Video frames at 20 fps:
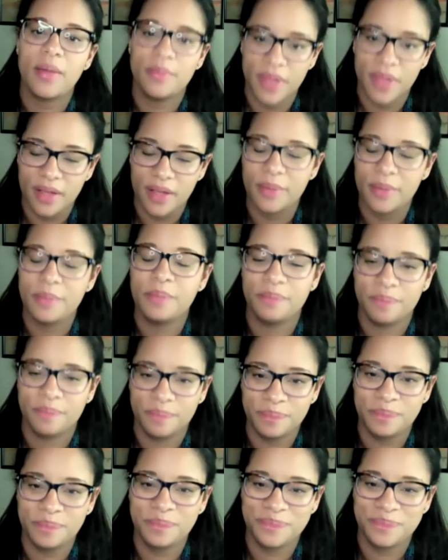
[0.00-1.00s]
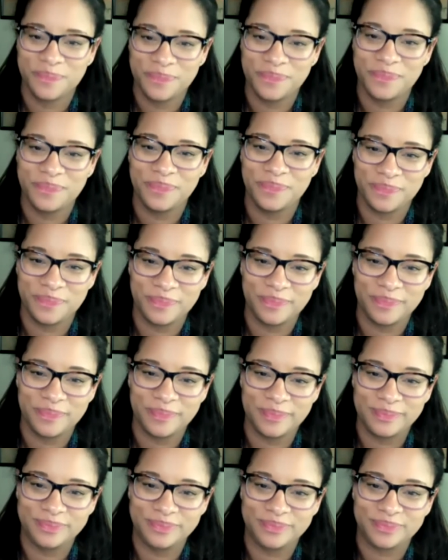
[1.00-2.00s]
So, yeah. And it's very hard to
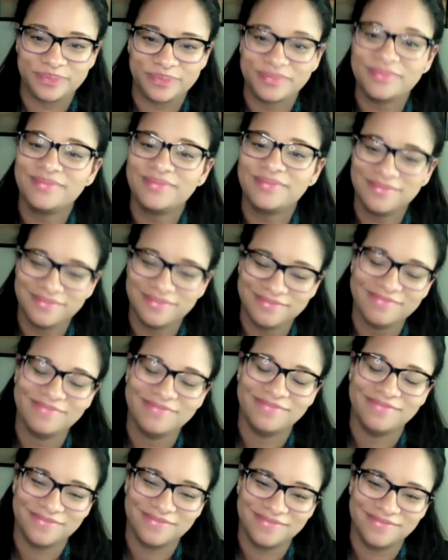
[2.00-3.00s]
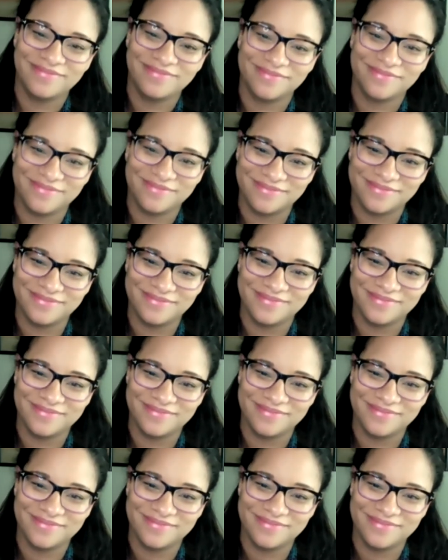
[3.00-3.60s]
predict what's going to happen in the future.